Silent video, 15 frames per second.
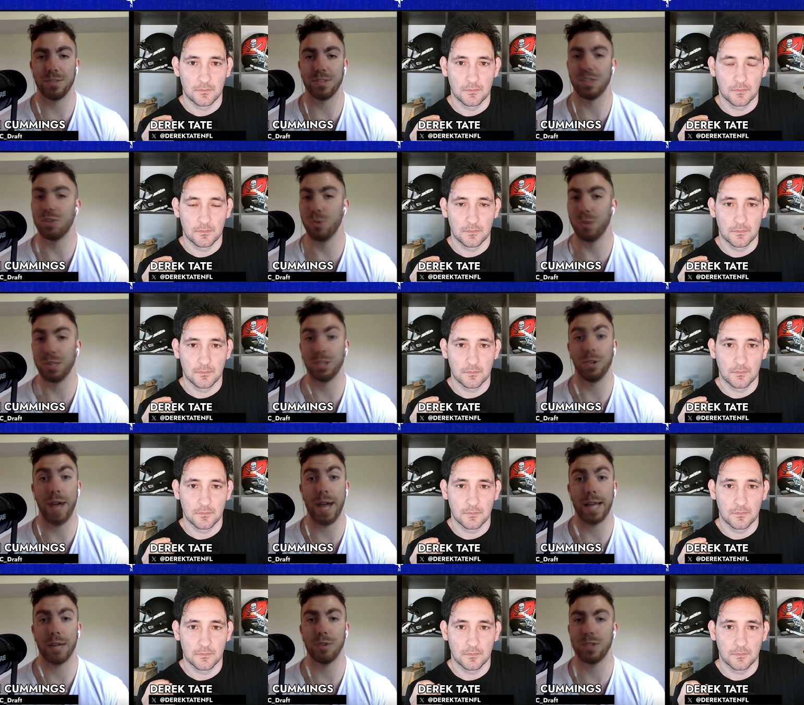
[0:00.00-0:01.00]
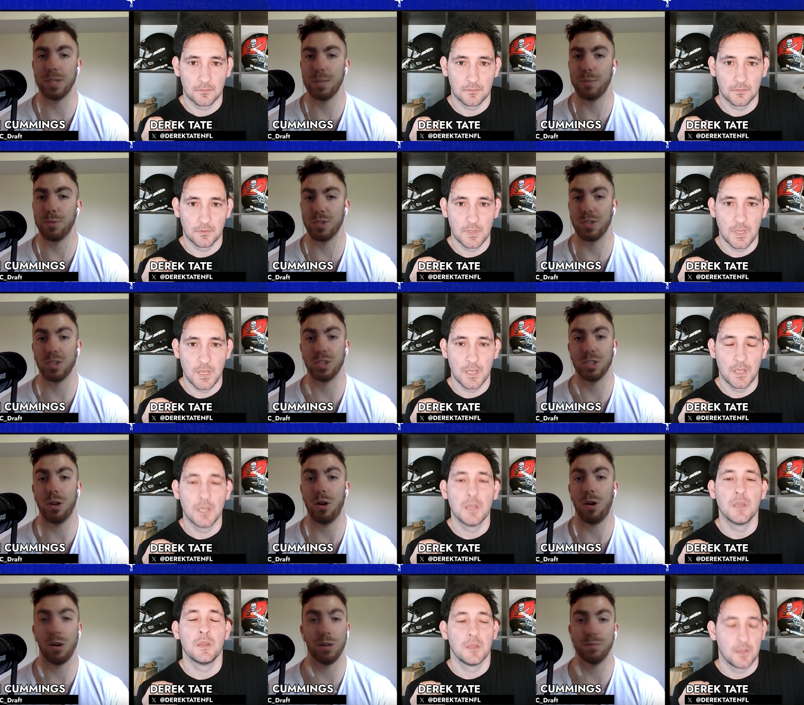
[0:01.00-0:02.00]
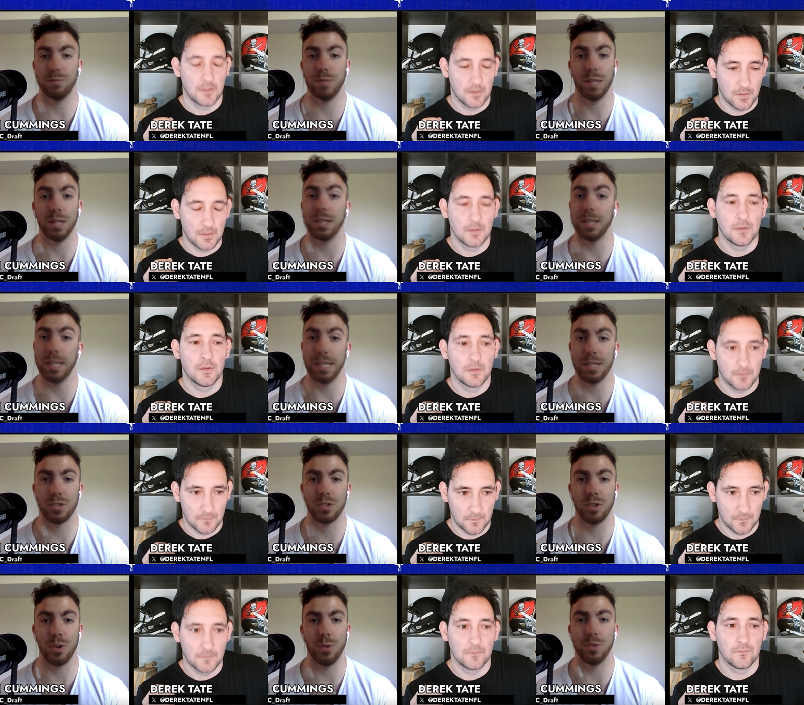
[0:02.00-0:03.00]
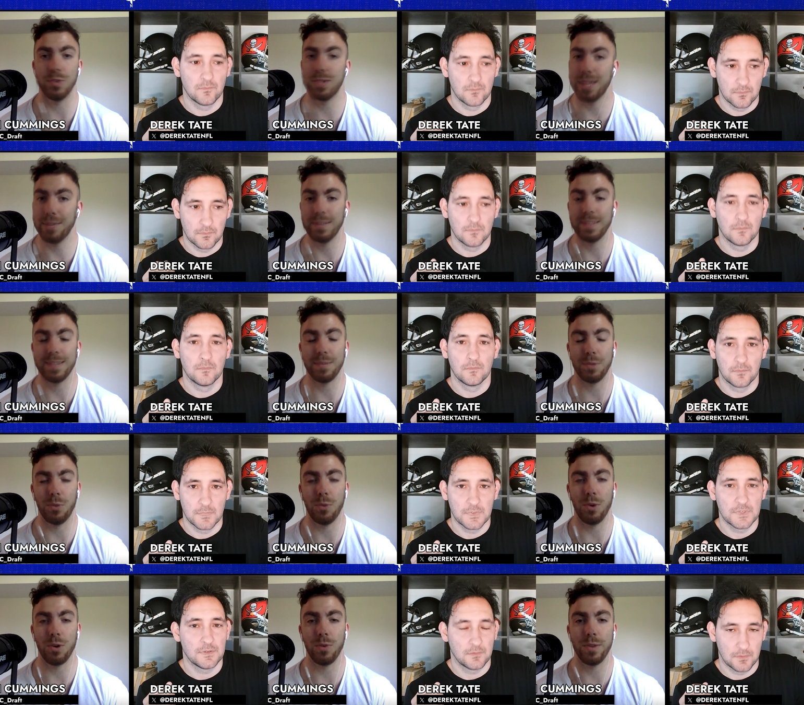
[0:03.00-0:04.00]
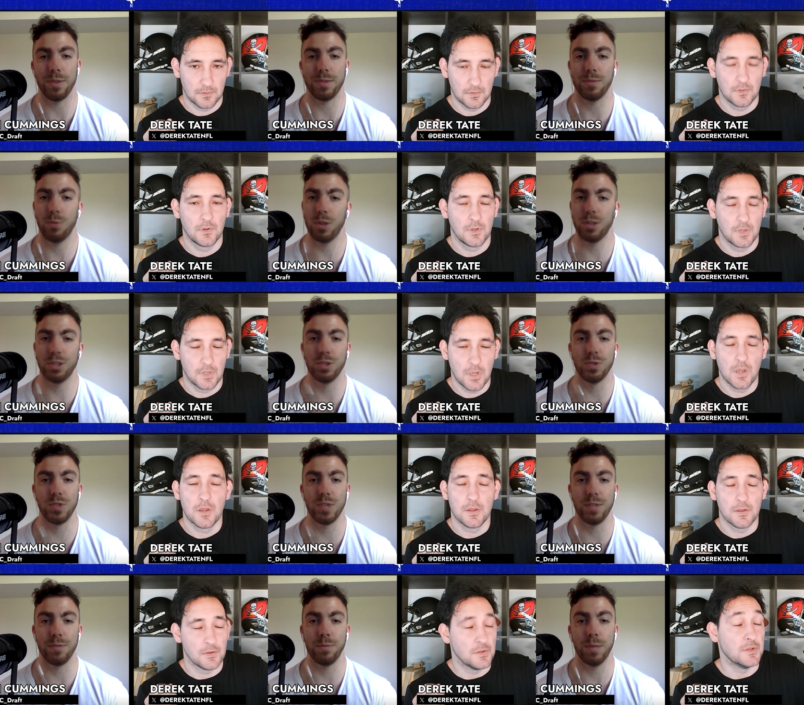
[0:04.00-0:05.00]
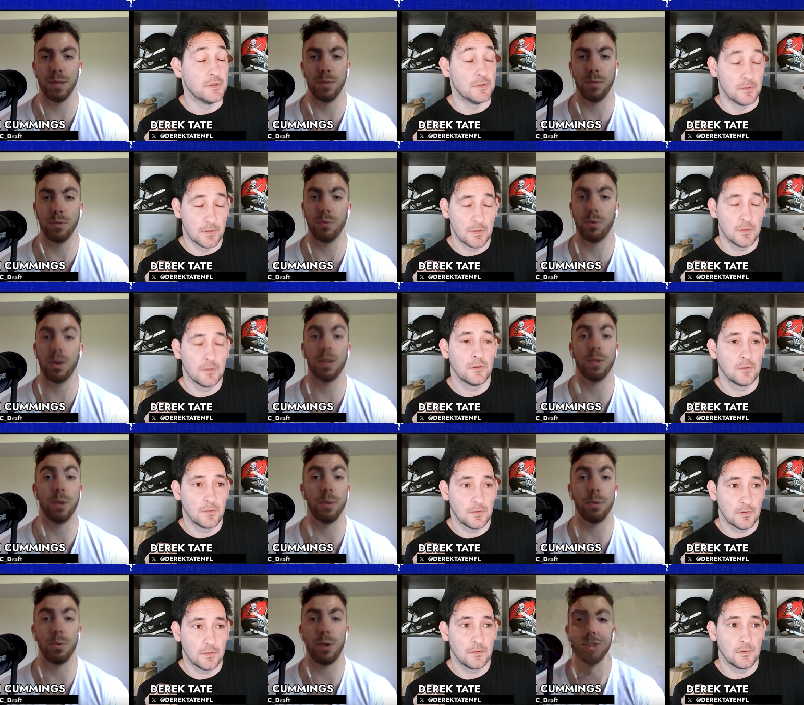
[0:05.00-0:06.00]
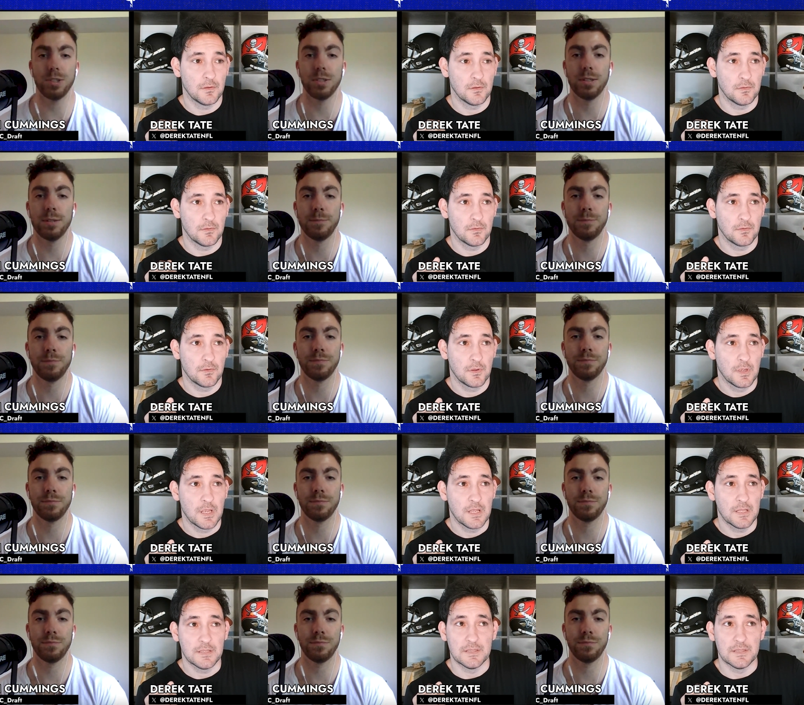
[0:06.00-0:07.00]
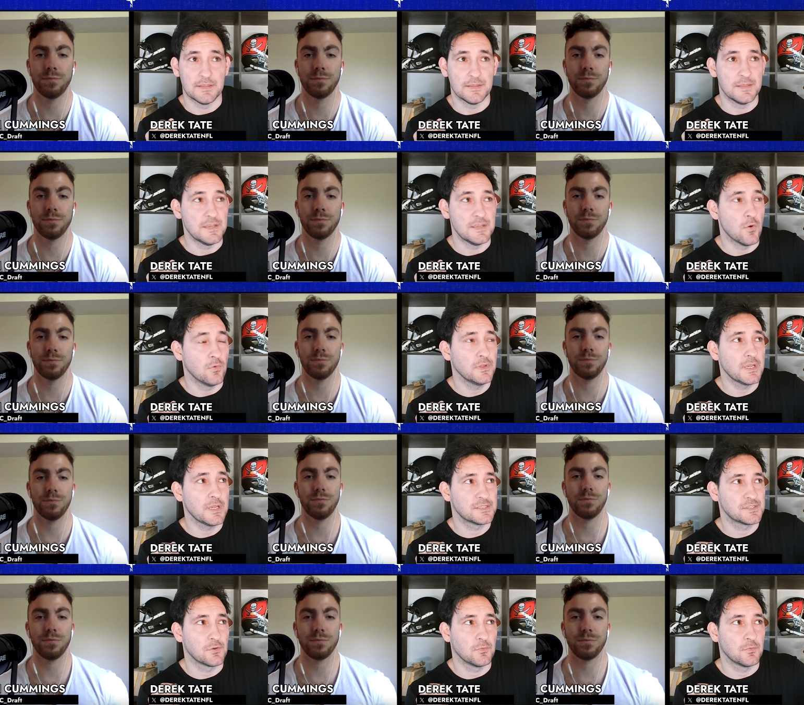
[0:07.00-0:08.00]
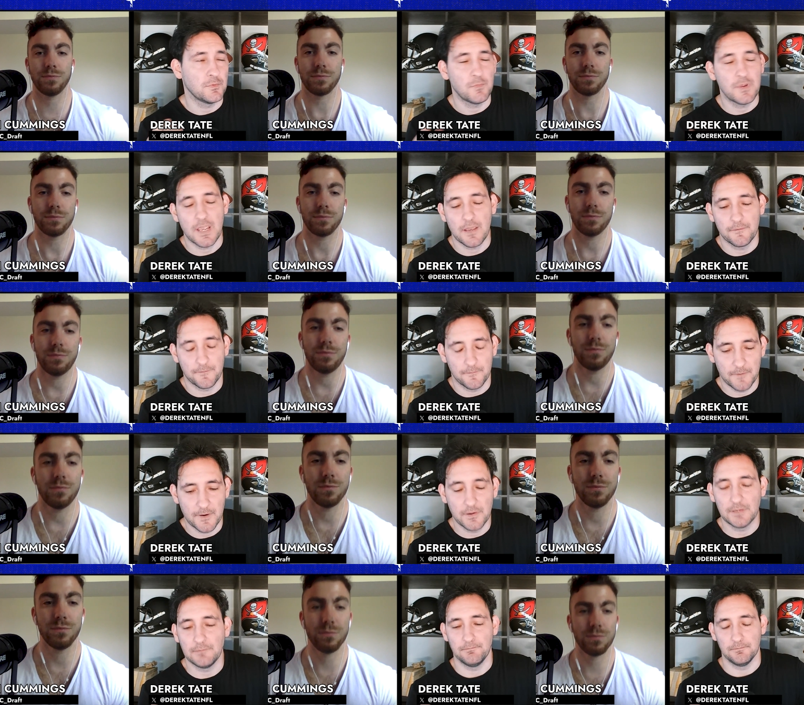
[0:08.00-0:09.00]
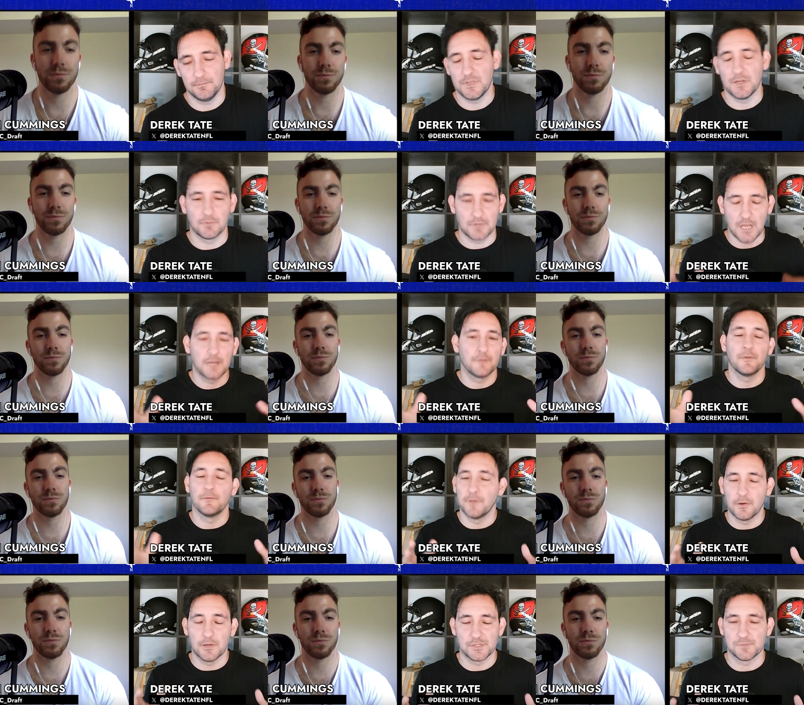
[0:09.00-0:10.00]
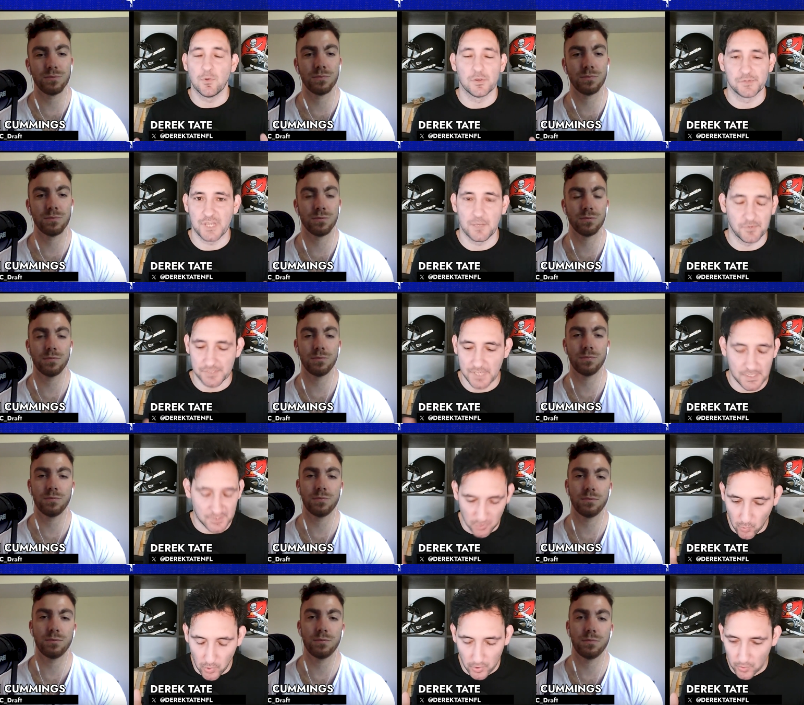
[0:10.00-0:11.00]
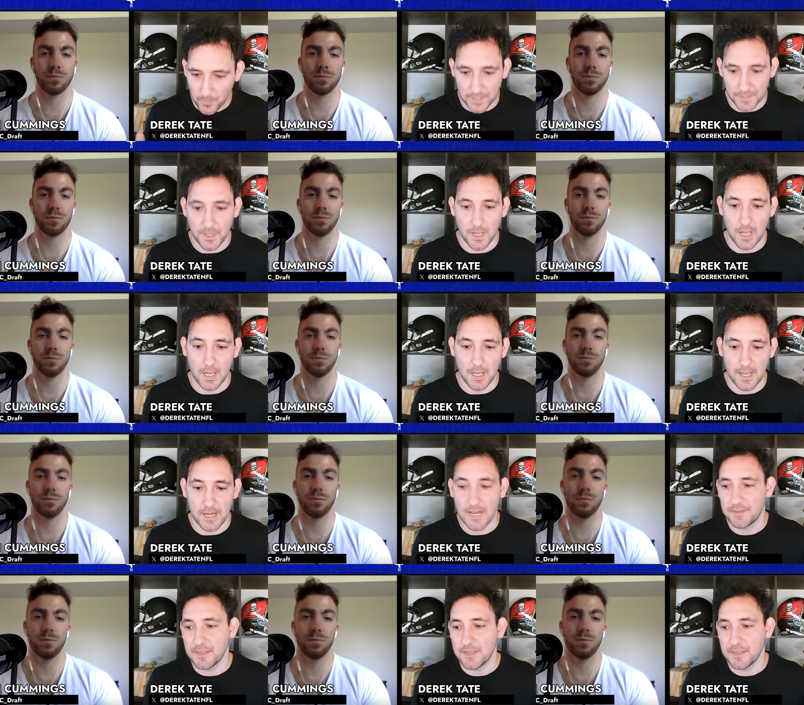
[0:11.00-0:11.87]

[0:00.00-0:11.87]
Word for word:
Speaker 1: of situational accuracy and precision are elite. So there's definitely something to work with. What did you see from him with what you were able to
Speaker 2: watch? the only so we have very you know kind of a very small sample size to work with uh, and i